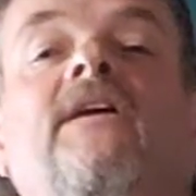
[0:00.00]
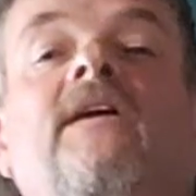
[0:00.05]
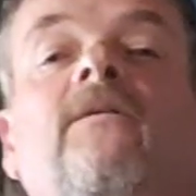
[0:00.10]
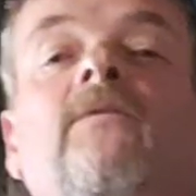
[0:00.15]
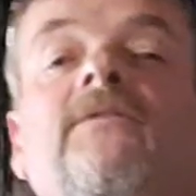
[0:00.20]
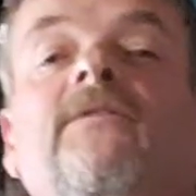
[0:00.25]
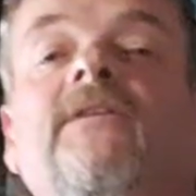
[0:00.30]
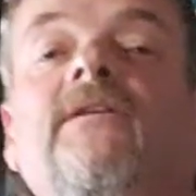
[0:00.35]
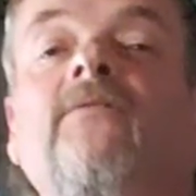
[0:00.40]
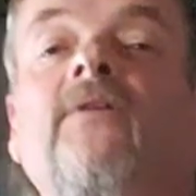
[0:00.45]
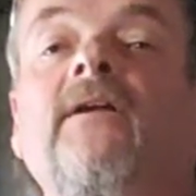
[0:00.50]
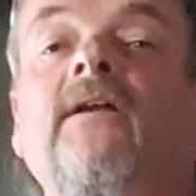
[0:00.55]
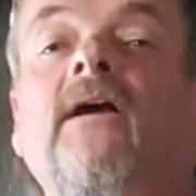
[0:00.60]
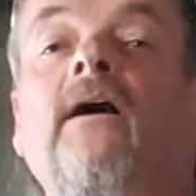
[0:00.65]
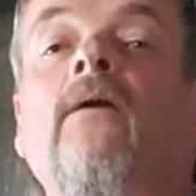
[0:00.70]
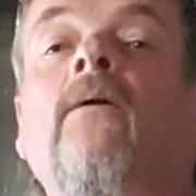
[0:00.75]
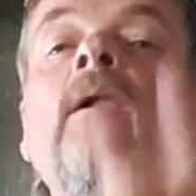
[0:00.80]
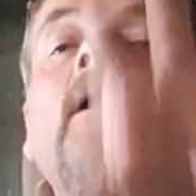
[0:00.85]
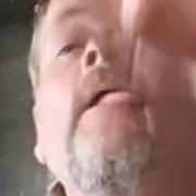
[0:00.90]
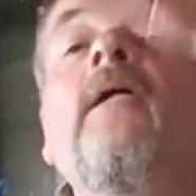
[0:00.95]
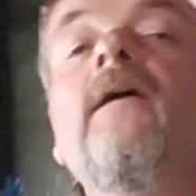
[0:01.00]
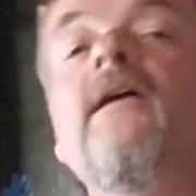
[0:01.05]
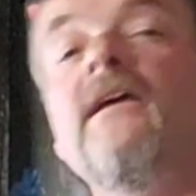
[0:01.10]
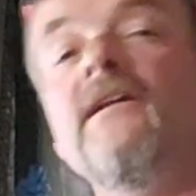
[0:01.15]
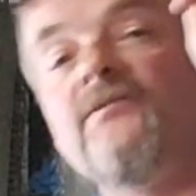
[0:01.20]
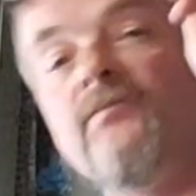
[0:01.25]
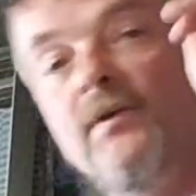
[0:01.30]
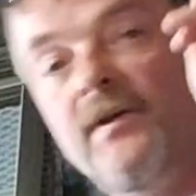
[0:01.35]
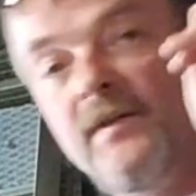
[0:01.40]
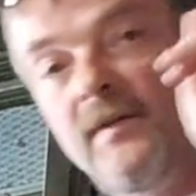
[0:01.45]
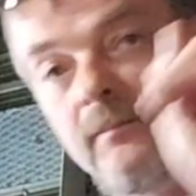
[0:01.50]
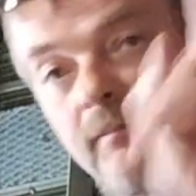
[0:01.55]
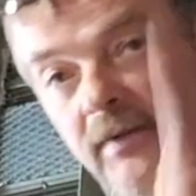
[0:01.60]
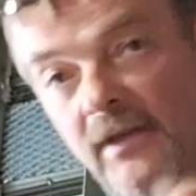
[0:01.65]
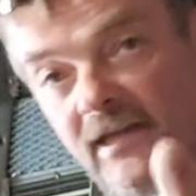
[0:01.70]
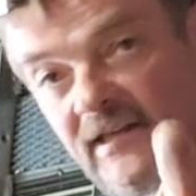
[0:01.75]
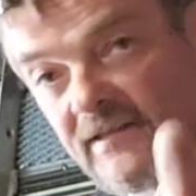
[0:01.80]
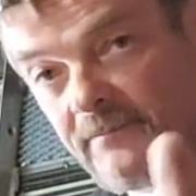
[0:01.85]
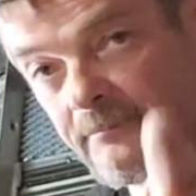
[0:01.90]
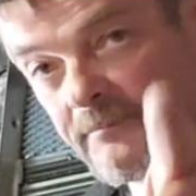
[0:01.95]
to tell you one thing right now, is one of
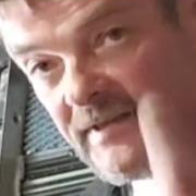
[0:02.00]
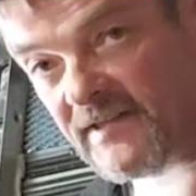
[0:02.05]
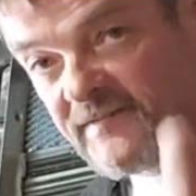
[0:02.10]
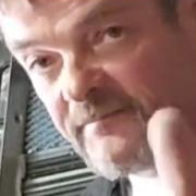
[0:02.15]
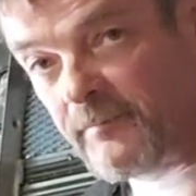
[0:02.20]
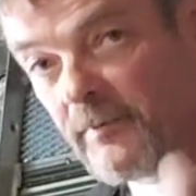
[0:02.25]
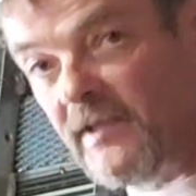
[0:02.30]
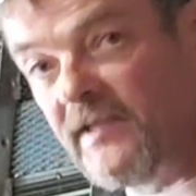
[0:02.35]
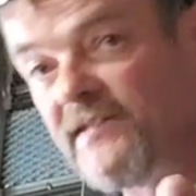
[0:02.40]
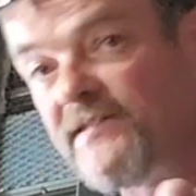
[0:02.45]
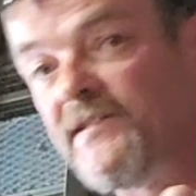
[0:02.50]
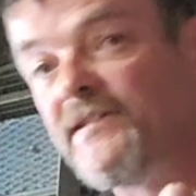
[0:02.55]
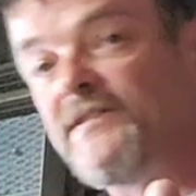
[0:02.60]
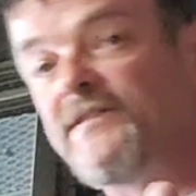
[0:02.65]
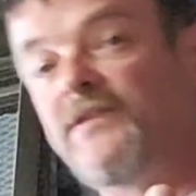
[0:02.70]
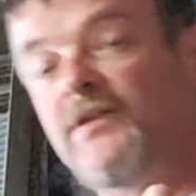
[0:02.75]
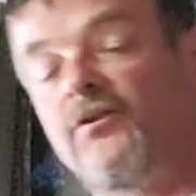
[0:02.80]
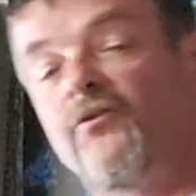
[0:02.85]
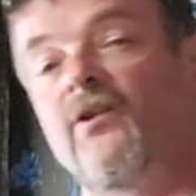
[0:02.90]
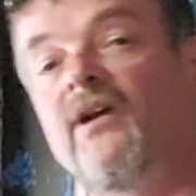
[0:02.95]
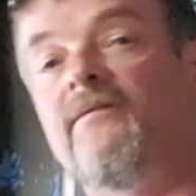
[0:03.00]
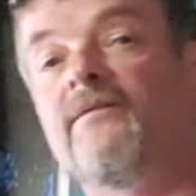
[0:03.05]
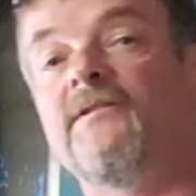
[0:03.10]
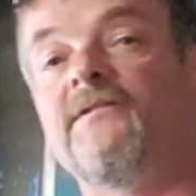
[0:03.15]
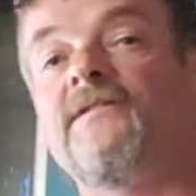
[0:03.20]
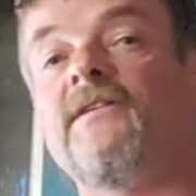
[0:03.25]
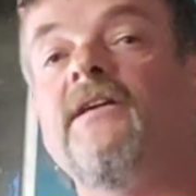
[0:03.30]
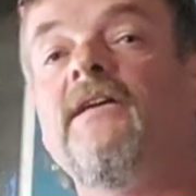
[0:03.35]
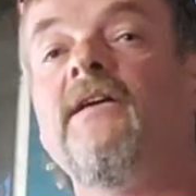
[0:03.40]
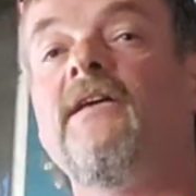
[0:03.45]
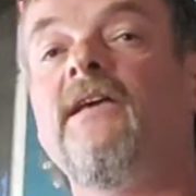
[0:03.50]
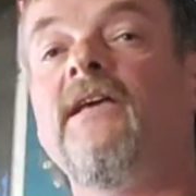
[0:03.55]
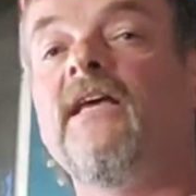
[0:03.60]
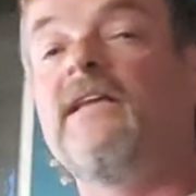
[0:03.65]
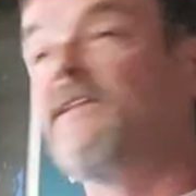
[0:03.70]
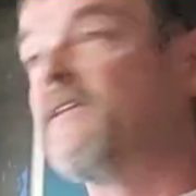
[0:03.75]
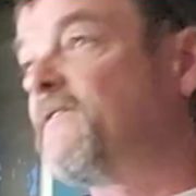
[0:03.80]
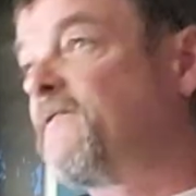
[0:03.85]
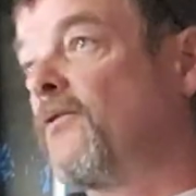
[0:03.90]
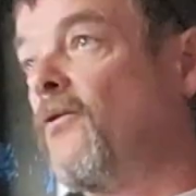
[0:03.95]
the best places to crevice
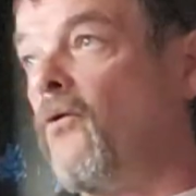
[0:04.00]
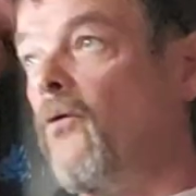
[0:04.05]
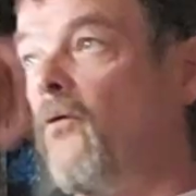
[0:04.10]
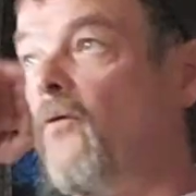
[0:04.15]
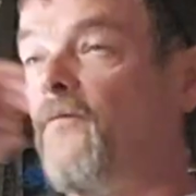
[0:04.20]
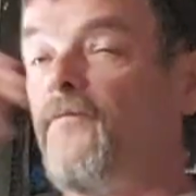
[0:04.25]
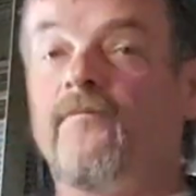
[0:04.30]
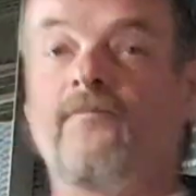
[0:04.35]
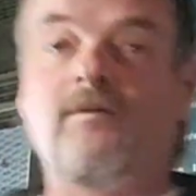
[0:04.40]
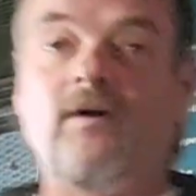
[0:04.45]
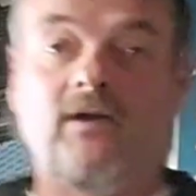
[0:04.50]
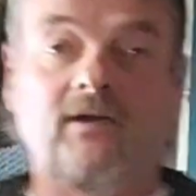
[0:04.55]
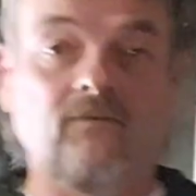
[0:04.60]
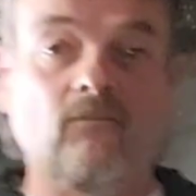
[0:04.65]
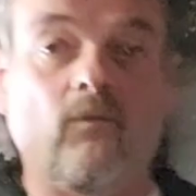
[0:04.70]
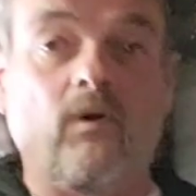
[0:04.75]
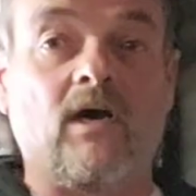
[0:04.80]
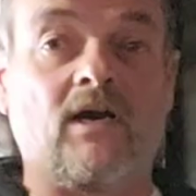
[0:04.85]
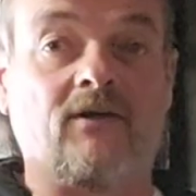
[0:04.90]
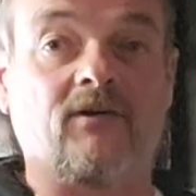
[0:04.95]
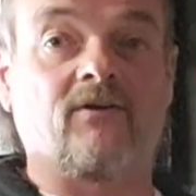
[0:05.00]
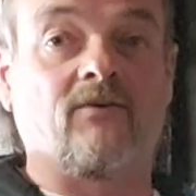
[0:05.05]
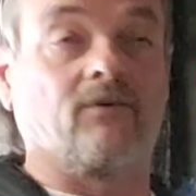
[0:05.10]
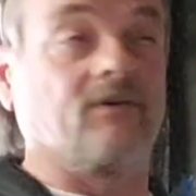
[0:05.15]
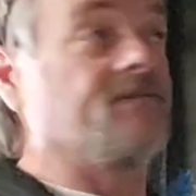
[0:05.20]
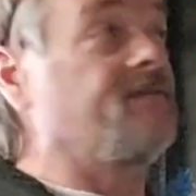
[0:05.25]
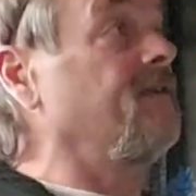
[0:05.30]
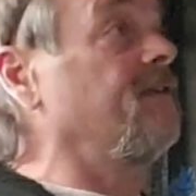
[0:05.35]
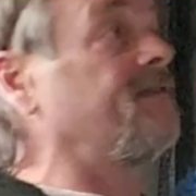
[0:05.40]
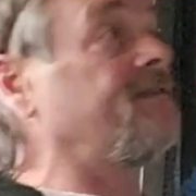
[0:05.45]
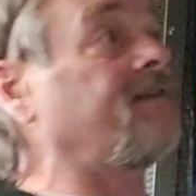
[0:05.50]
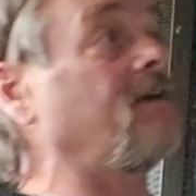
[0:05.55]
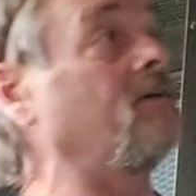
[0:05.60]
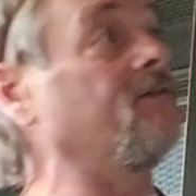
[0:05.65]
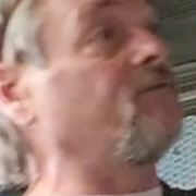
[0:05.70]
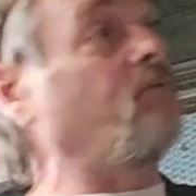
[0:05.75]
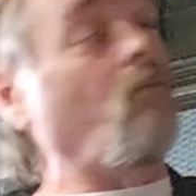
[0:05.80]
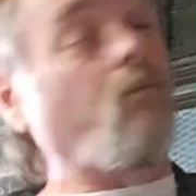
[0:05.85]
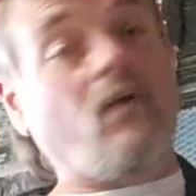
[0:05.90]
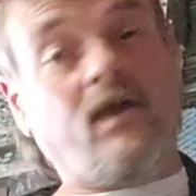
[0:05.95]
in this whole fucking water course. It
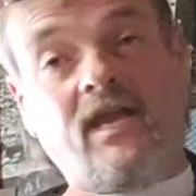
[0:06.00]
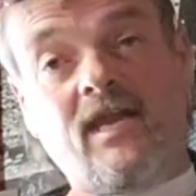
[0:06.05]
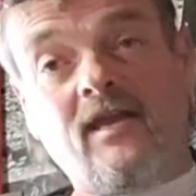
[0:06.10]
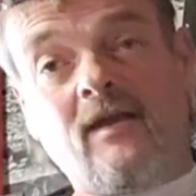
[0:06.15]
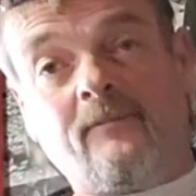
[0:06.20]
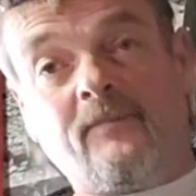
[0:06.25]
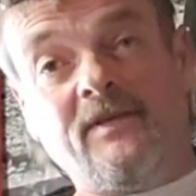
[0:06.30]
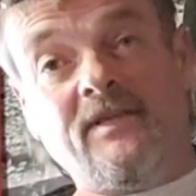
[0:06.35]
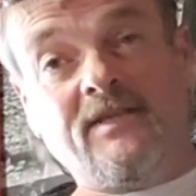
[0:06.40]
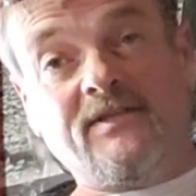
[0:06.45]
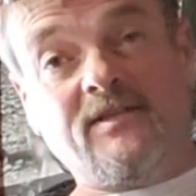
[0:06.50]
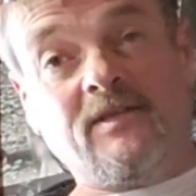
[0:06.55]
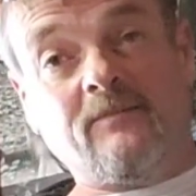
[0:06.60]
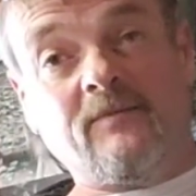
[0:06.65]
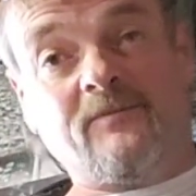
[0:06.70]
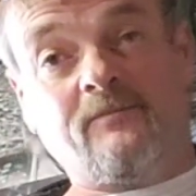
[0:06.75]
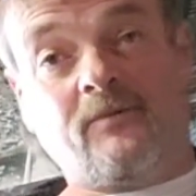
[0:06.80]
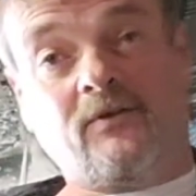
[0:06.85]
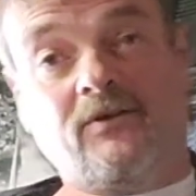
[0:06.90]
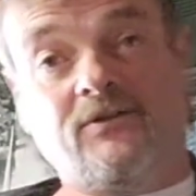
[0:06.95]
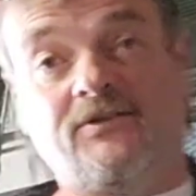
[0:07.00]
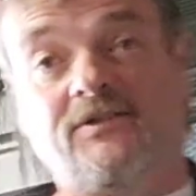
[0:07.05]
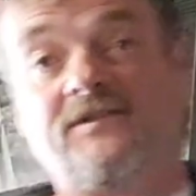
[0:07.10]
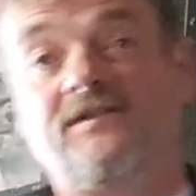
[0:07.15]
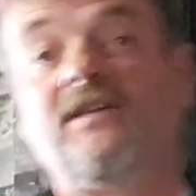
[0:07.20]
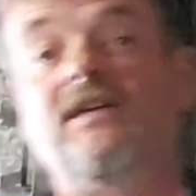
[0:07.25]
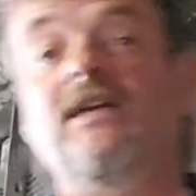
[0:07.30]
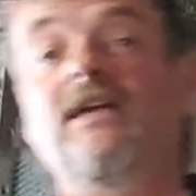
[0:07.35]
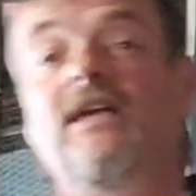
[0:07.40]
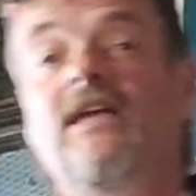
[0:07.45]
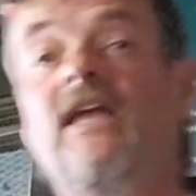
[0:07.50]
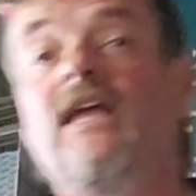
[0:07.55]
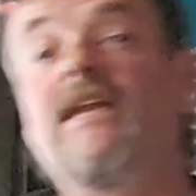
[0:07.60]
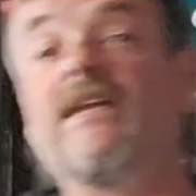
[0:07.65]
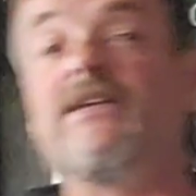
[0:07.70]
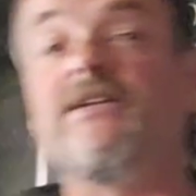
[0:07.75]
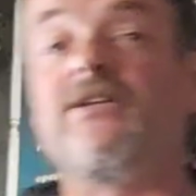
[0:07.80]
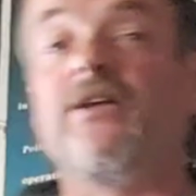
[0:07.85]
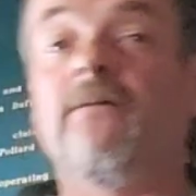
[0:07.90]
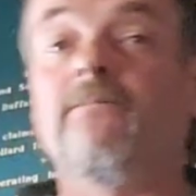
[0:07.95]
starts way up in the Timoth Purchase,
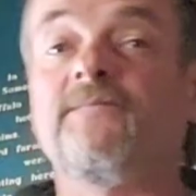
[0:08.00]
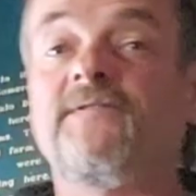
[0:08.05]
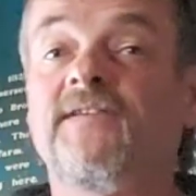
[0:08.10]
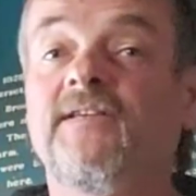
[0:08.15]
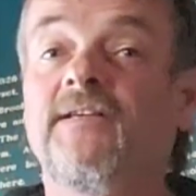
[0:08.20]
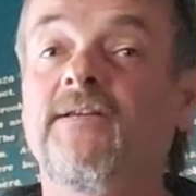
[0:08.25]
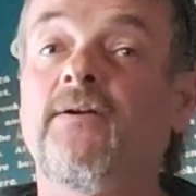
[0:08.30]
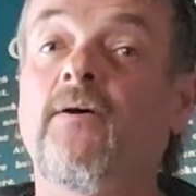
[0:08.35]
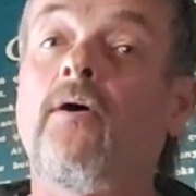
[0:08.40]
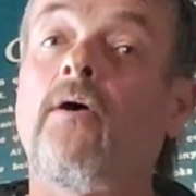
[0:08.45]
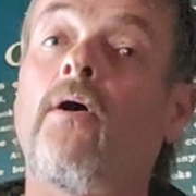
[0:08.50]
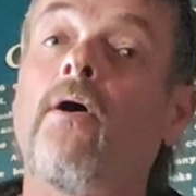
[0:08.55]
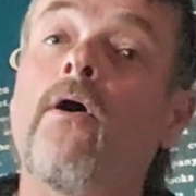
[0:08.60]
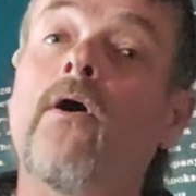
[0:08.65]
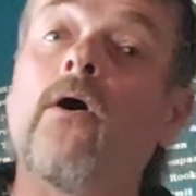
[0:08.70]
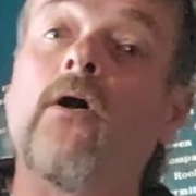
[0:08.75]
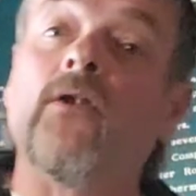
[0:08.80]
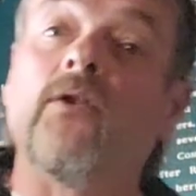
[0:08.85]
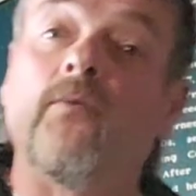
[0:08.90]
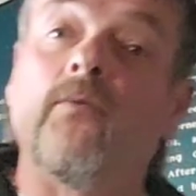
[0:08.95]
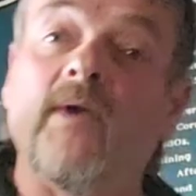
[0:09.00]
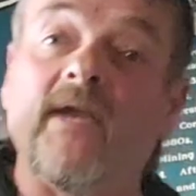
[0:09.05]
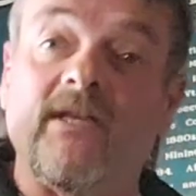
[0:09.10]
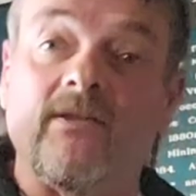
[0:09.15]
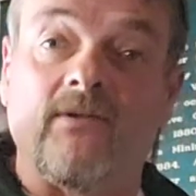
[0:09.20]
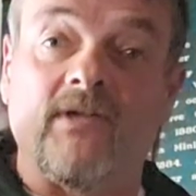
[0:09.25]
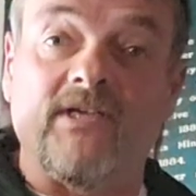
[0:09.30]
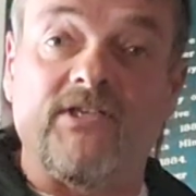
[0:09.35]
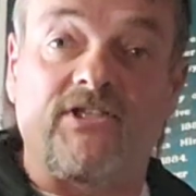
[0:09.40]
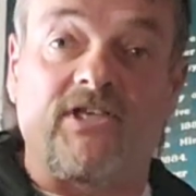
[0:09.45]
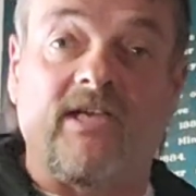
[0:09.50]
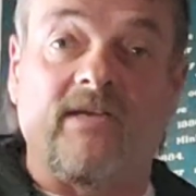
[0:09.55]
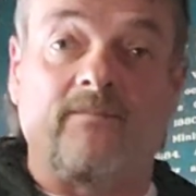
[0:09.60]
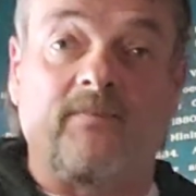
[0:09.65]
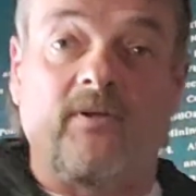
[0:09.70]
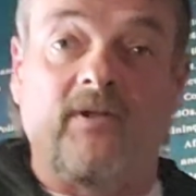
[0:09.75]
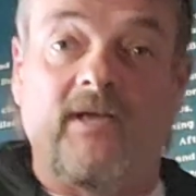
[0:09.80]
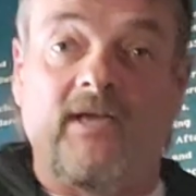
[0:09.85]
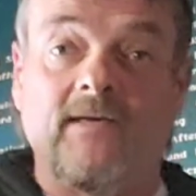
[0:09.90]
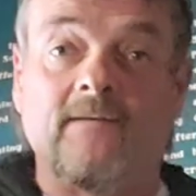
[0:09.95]
and it dumps in all the way to Lake
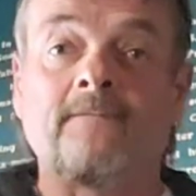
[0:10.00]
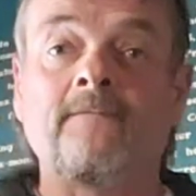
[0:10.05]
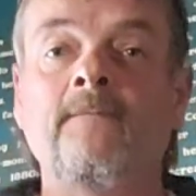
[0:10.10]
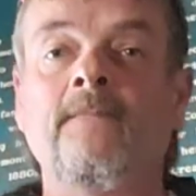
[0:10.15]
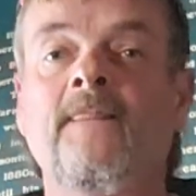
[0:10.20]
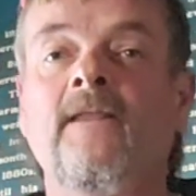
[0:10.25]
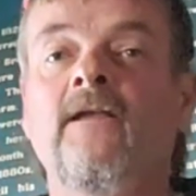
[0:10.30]
Champlain.